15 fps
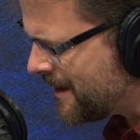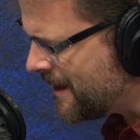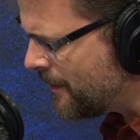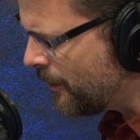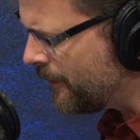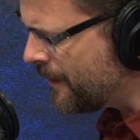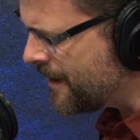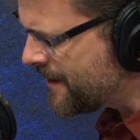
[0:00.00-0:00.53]
seen
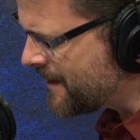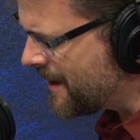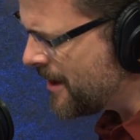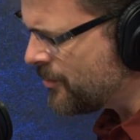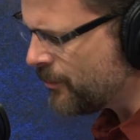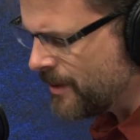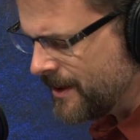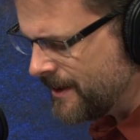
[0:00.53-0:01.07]
over the
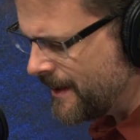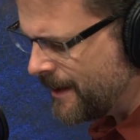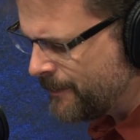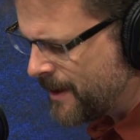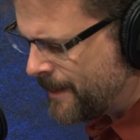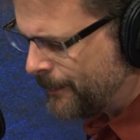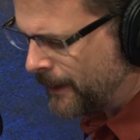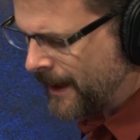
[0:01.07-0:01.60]
centuries that
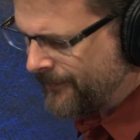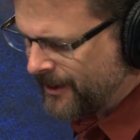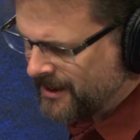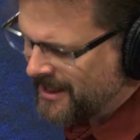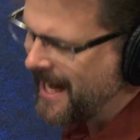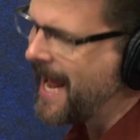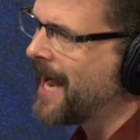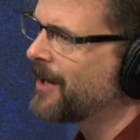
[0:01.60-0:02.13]
people have
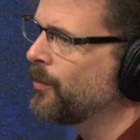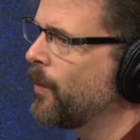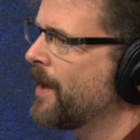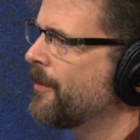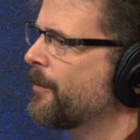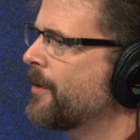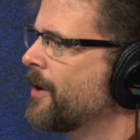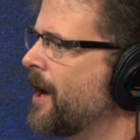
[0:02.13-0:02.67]
attacked
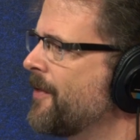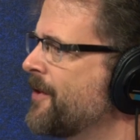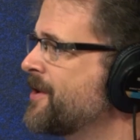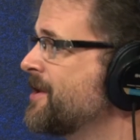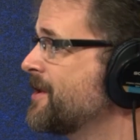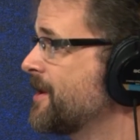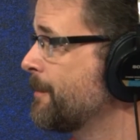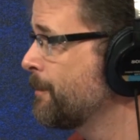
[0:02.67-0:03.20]
whether or not
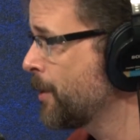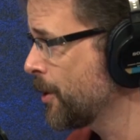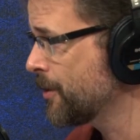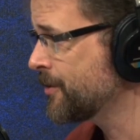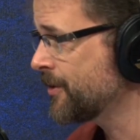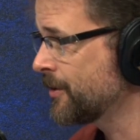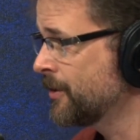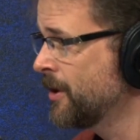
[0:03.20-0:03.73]
this is a
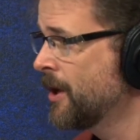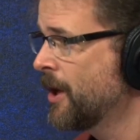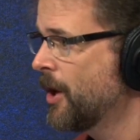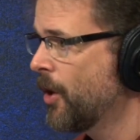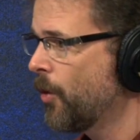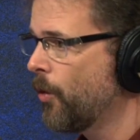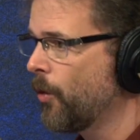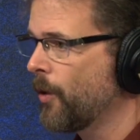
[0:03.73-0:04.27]
person
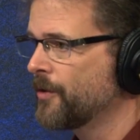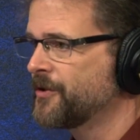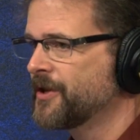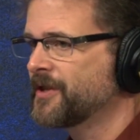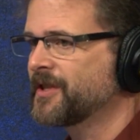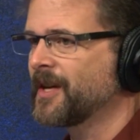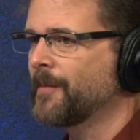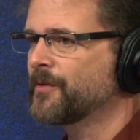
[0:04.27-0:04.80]
or
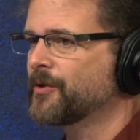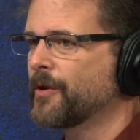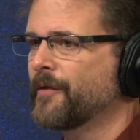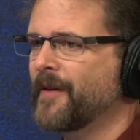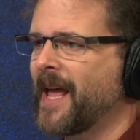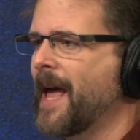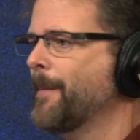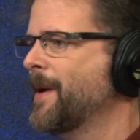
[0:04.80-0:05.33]
just some sort
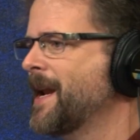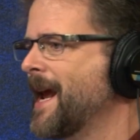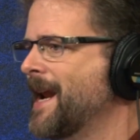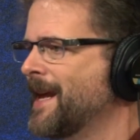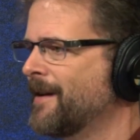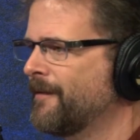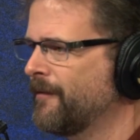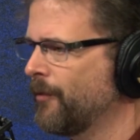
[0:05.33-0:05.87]
of
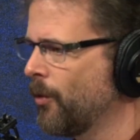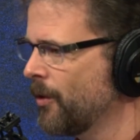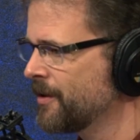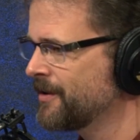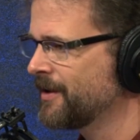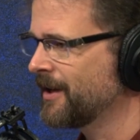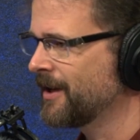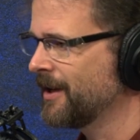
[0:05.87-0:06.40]
emanating
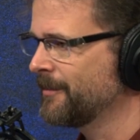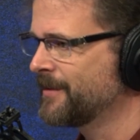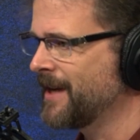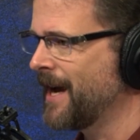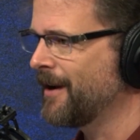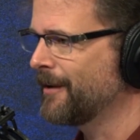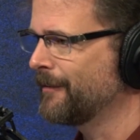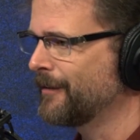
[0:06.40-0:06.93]
force that comes
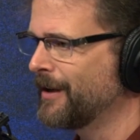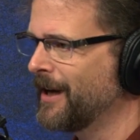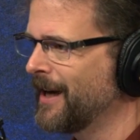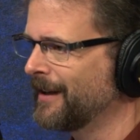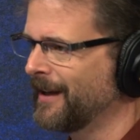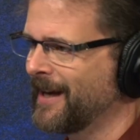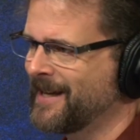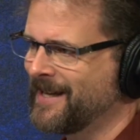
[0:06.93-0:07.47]
out of
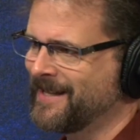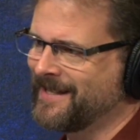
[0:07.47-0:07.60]
God, like